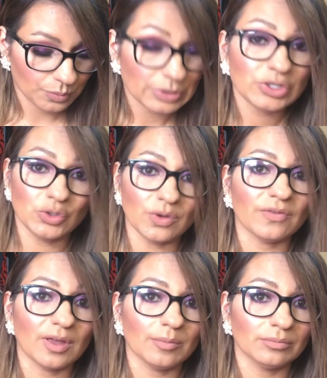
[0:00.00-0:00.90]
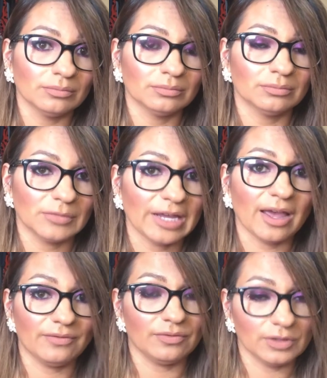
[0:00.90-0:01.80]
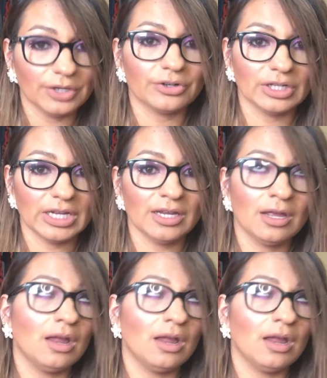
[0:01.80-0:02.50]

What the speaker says: 2 of them. Like, I've literally